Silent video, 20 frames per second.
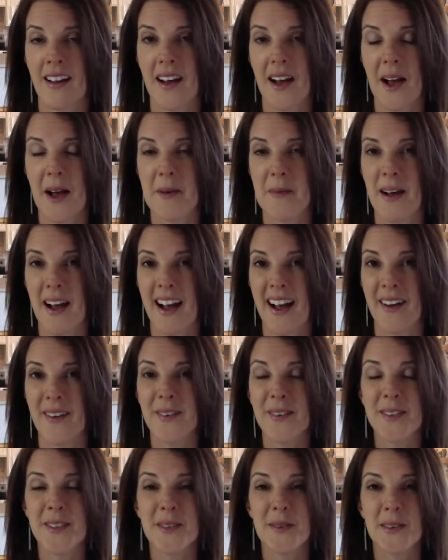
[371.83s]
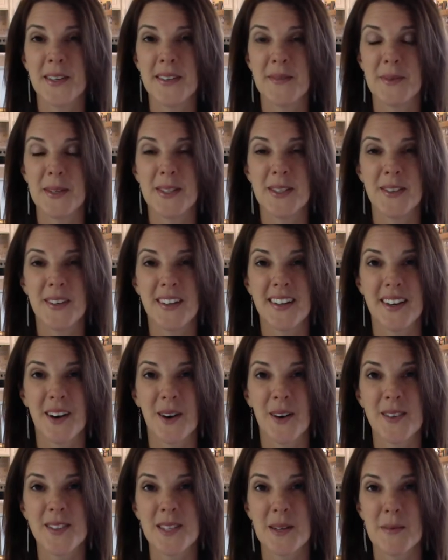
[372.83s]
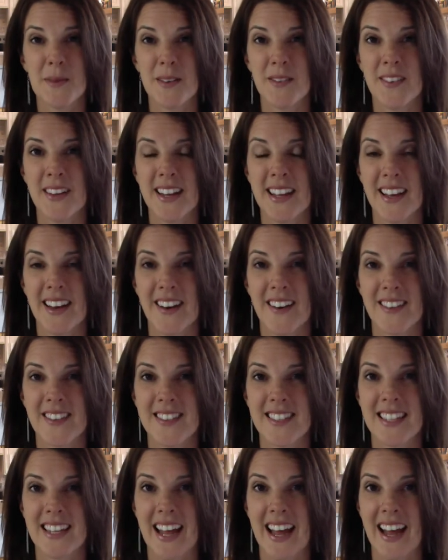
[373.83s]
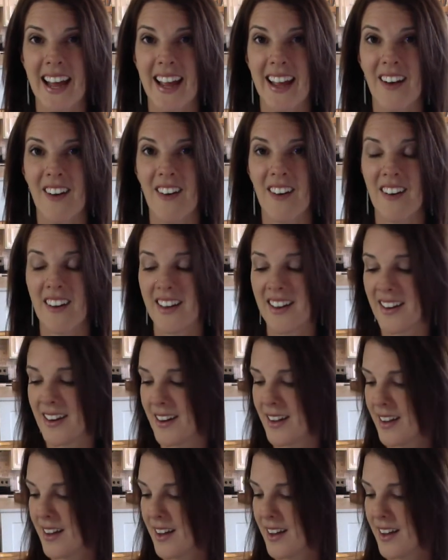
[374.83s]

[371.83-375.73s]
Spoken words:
I will be doing a whole separate video today on